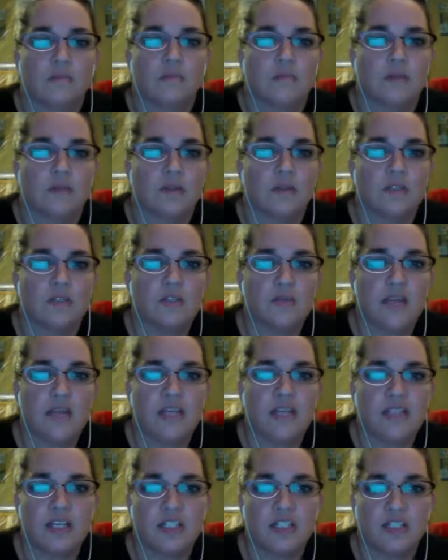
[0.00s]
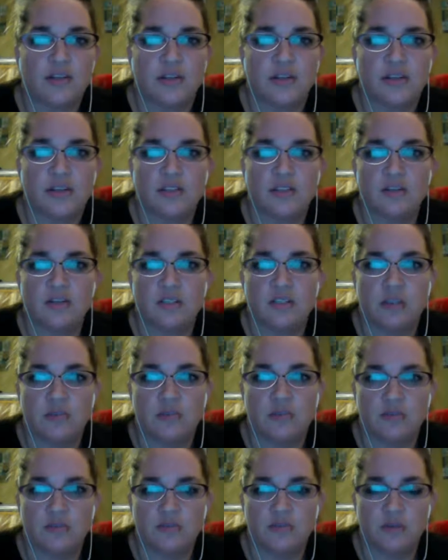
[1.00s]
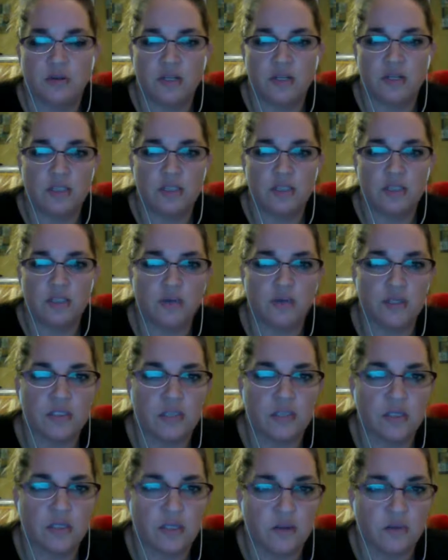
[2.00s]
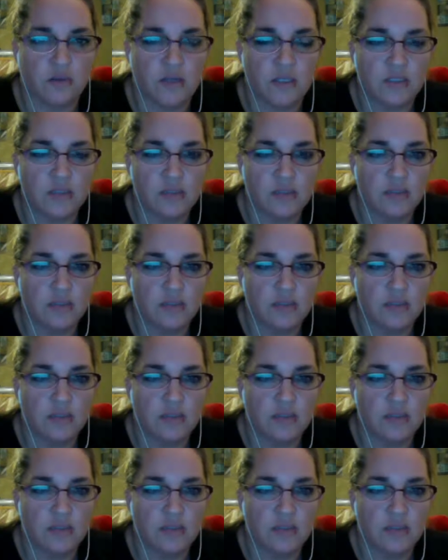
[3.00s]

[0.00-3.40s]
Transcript: This one has it's using up to 4 decimal points on the quiz.